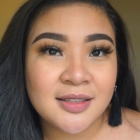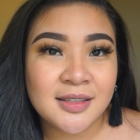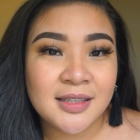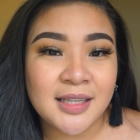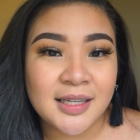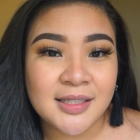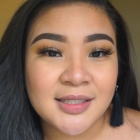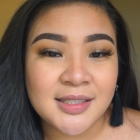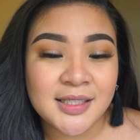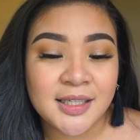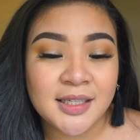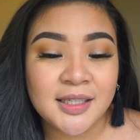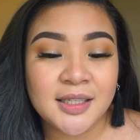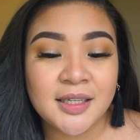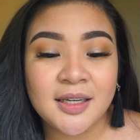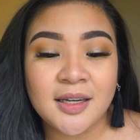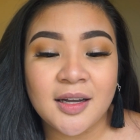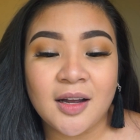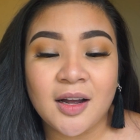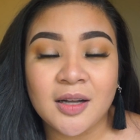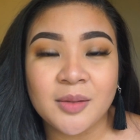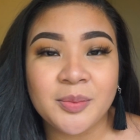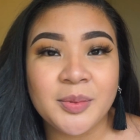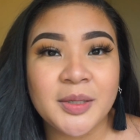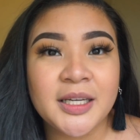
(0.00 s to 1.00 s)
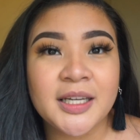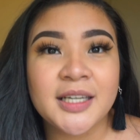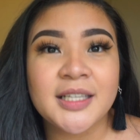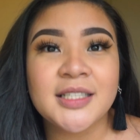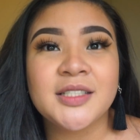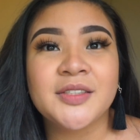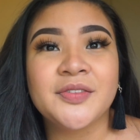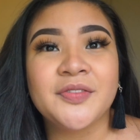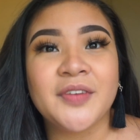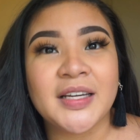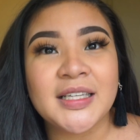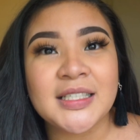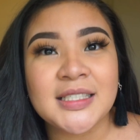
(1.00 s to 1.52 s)
that's it. All because
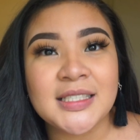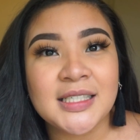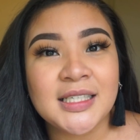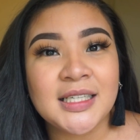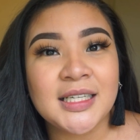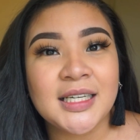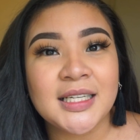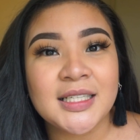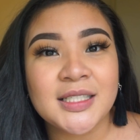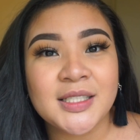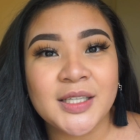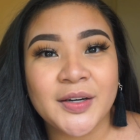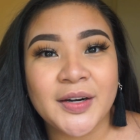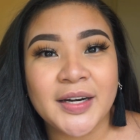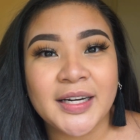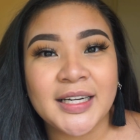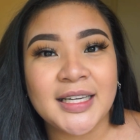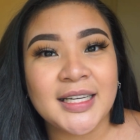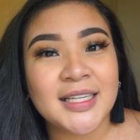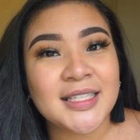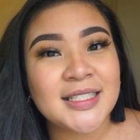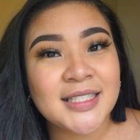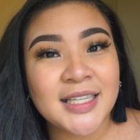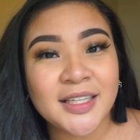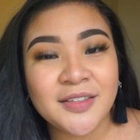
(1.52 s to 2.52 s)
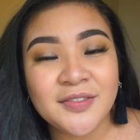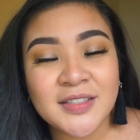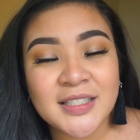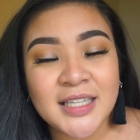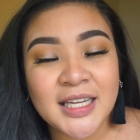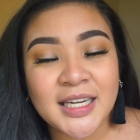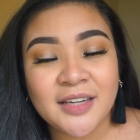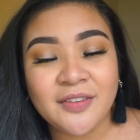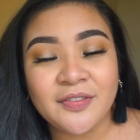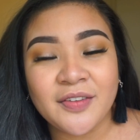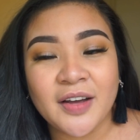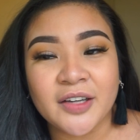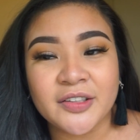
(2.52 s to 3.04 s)
Fenty is already a
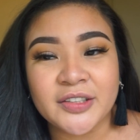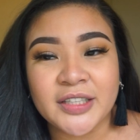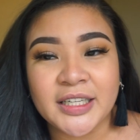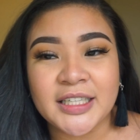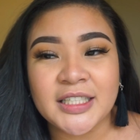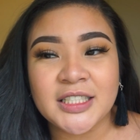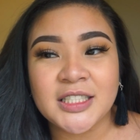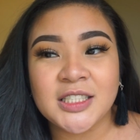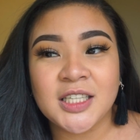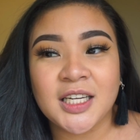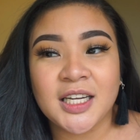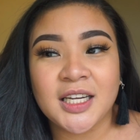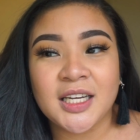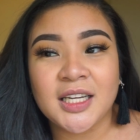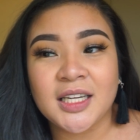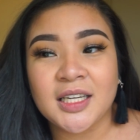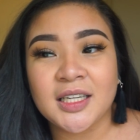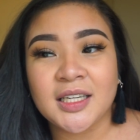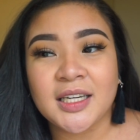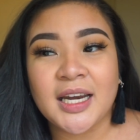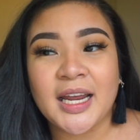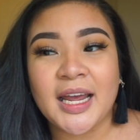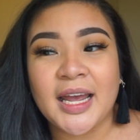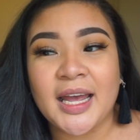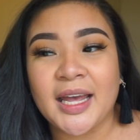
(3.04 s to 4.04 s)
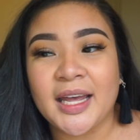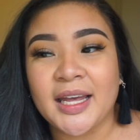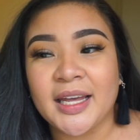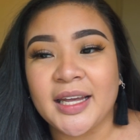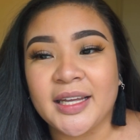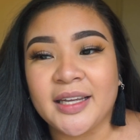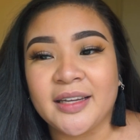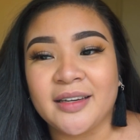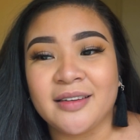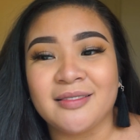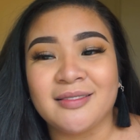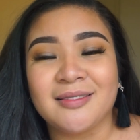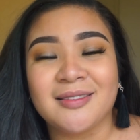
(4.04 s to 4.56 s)
self-setting foundation,
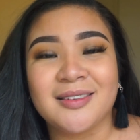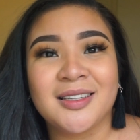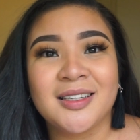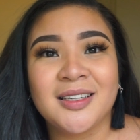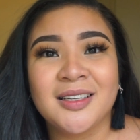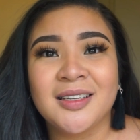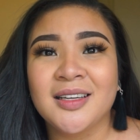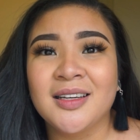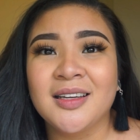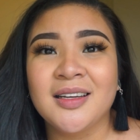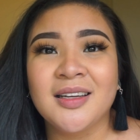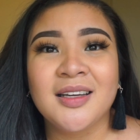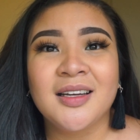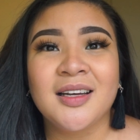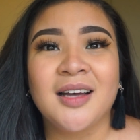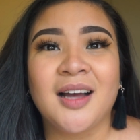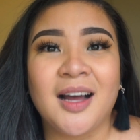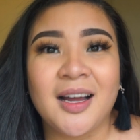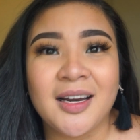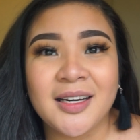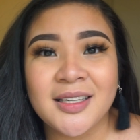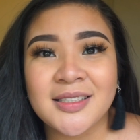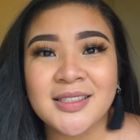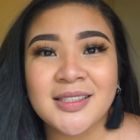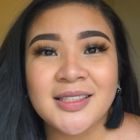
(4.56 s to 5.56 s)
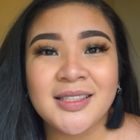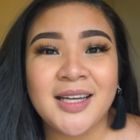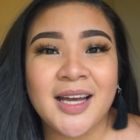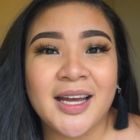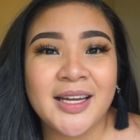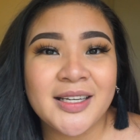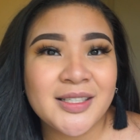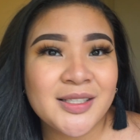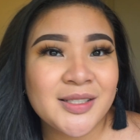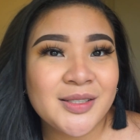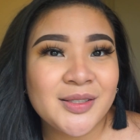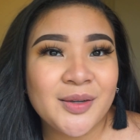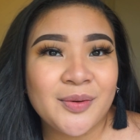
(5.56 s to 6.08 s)
and honestly I
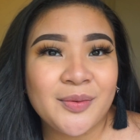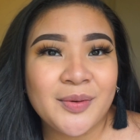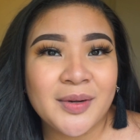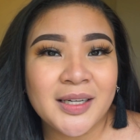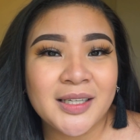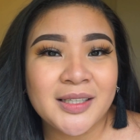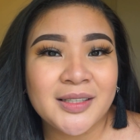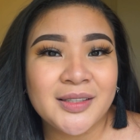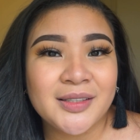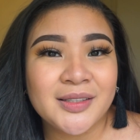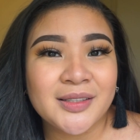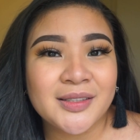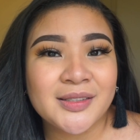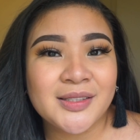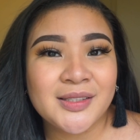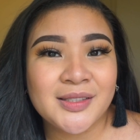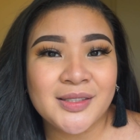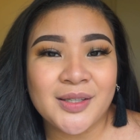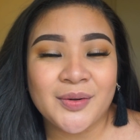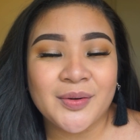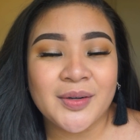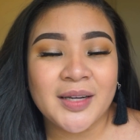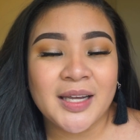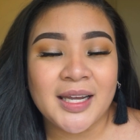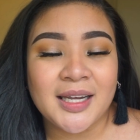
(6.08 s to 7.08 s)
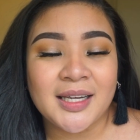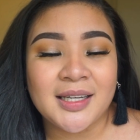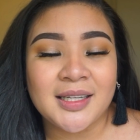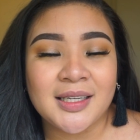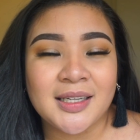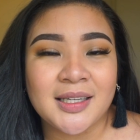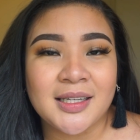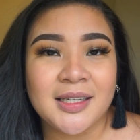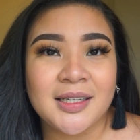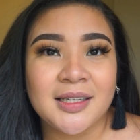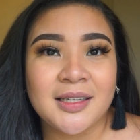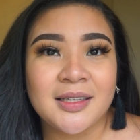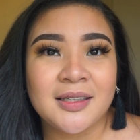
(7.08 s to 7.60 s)
just don't want to look so
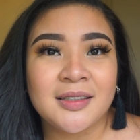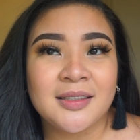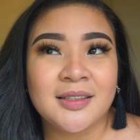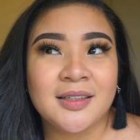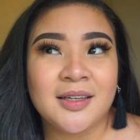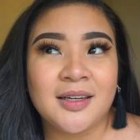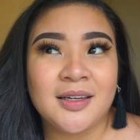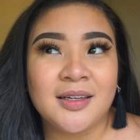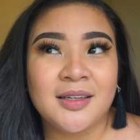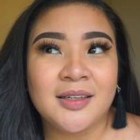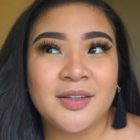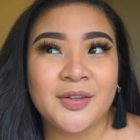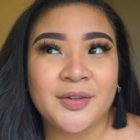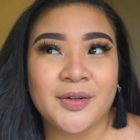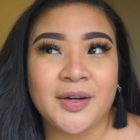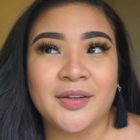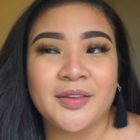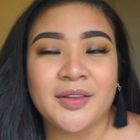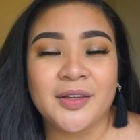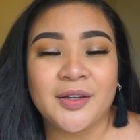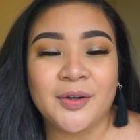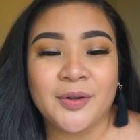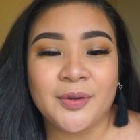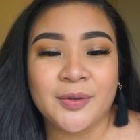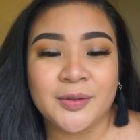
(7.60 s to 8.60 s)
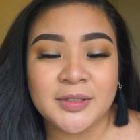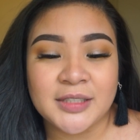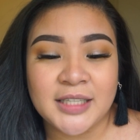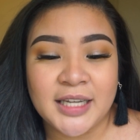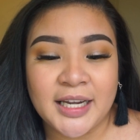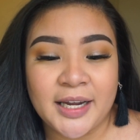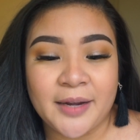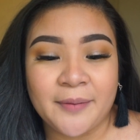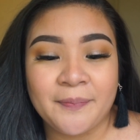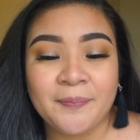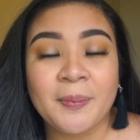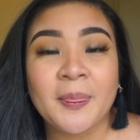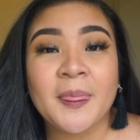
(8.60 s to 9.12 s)
cakey throughout the whole
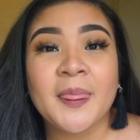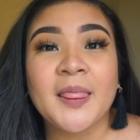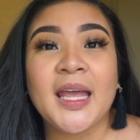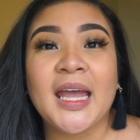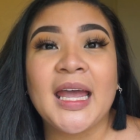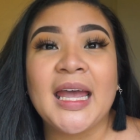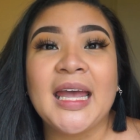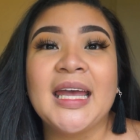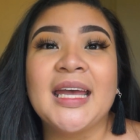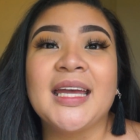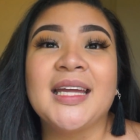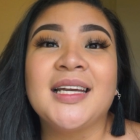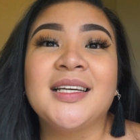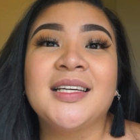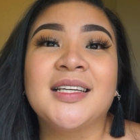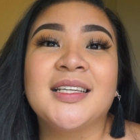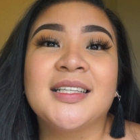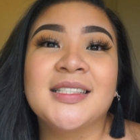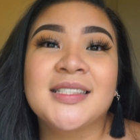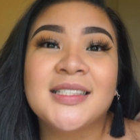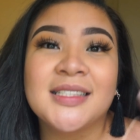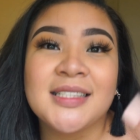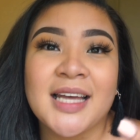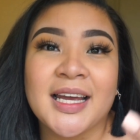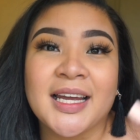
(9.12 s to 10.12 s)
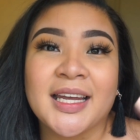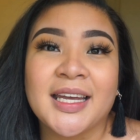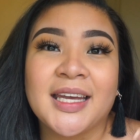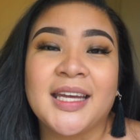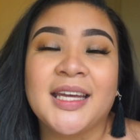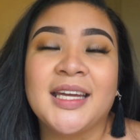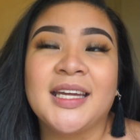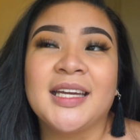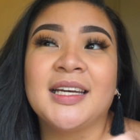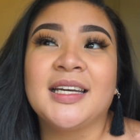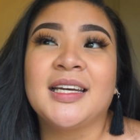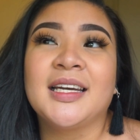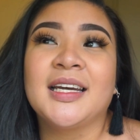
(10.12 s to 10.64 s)
day. And
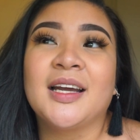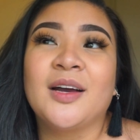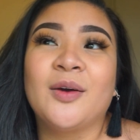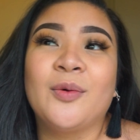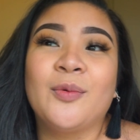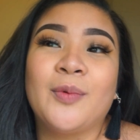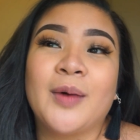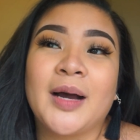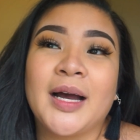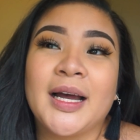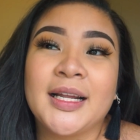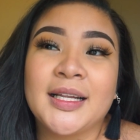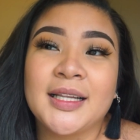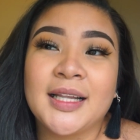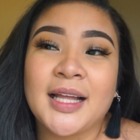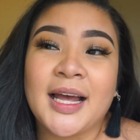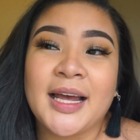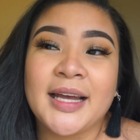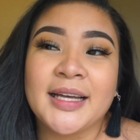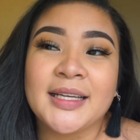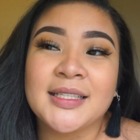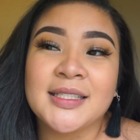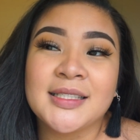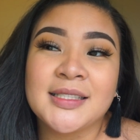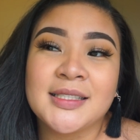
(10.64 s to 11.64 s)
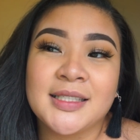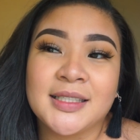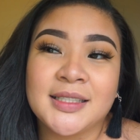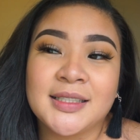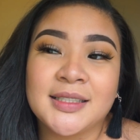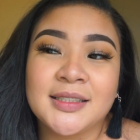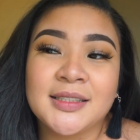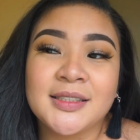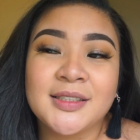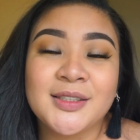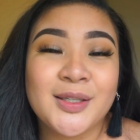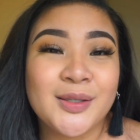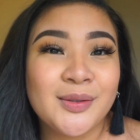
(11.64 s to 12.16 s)
second, while I
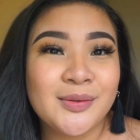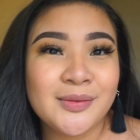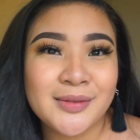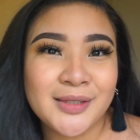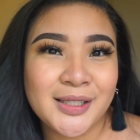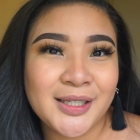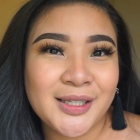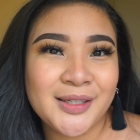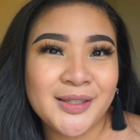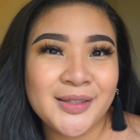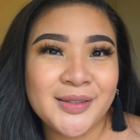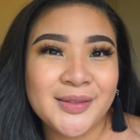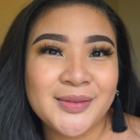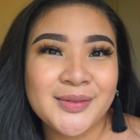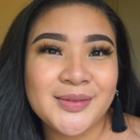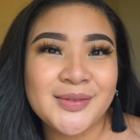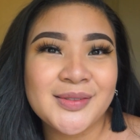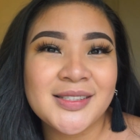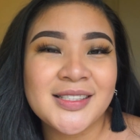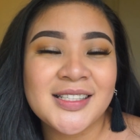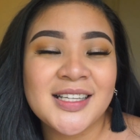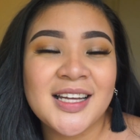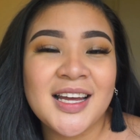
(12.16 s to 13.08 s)
still don't use